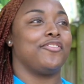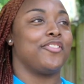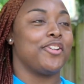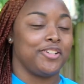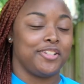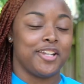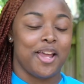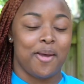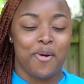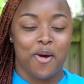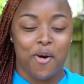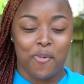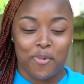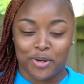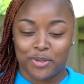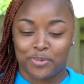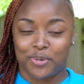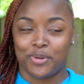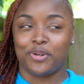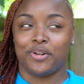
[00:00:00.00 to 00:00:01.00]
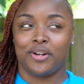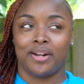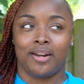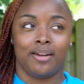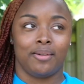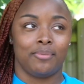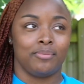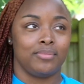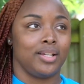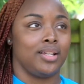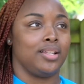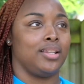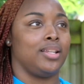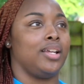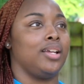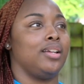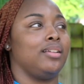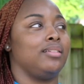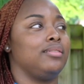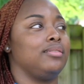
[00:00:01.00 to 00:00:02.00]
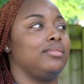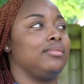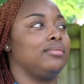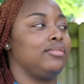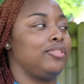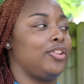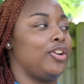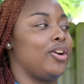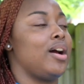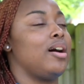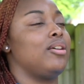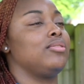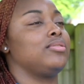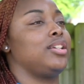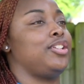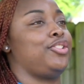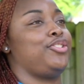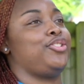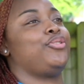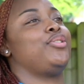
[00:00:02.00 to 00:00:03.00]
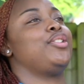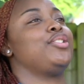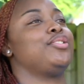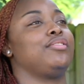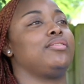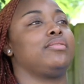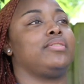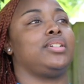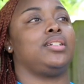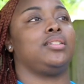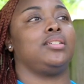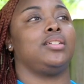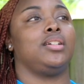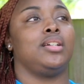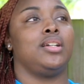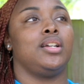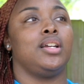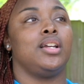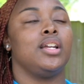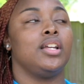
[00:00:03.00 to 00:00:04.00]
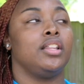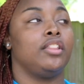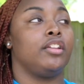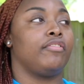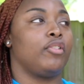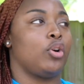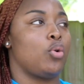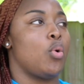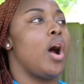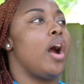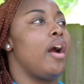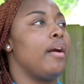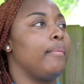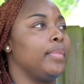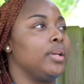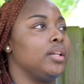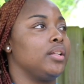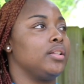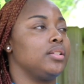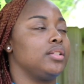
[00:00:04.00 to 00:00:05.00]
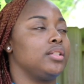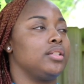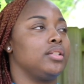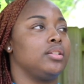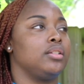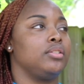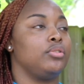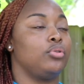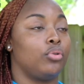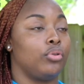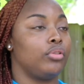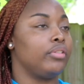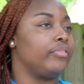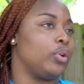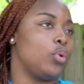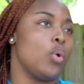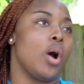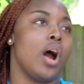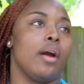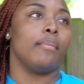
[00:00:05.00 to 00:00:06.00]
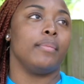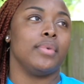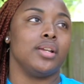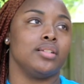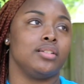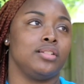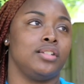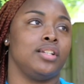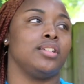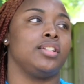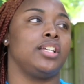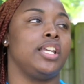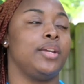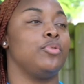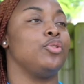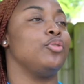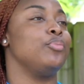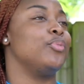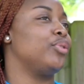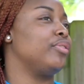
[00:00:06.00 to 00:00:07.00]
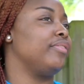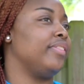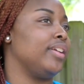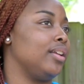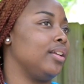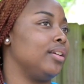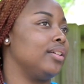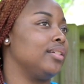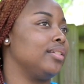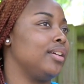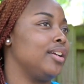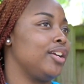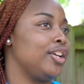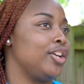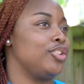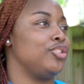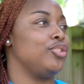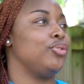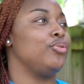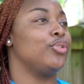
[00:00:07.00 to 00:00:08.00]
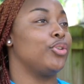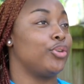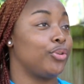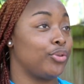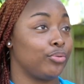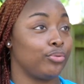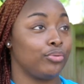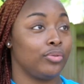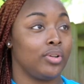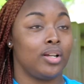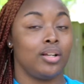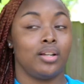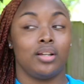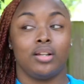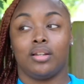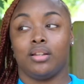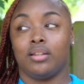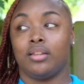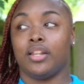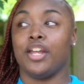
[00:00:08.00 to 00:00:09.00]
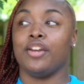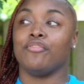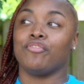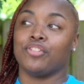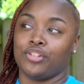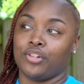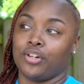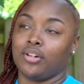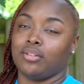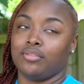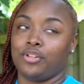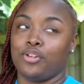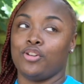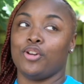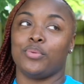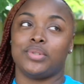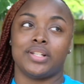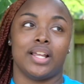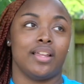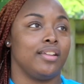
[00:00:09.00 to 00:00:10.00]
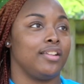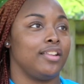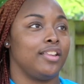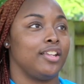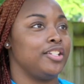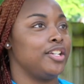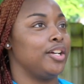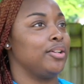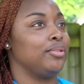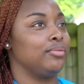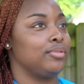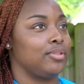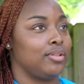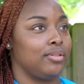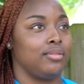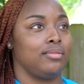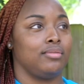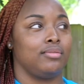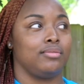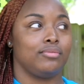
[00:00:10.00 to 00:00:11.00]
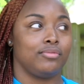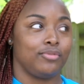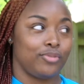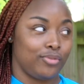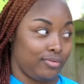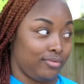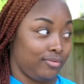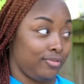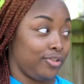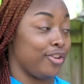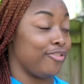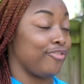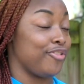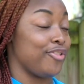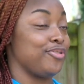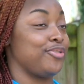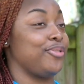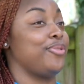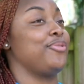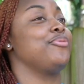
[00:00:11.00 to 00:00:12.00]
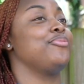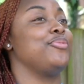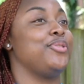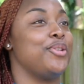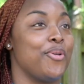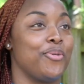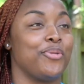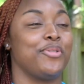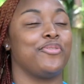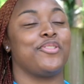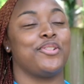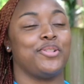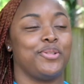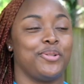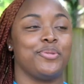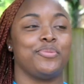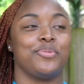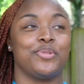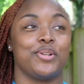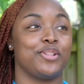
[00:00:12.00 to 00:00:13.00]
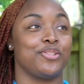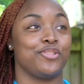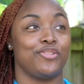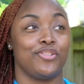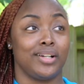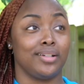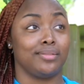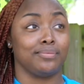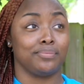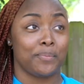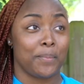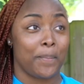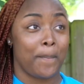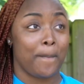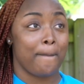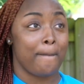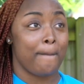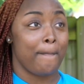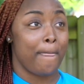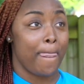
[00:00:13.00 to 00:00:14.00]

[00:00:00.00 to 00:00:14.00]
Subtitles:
First time homeowners program and then your house is zero interest rate. The requirements, doing the requirements just keeps you motivated. Because you know the end result, you know what's at the end of the tunnel. So your first home, you own the first home, so that's great. Yeah.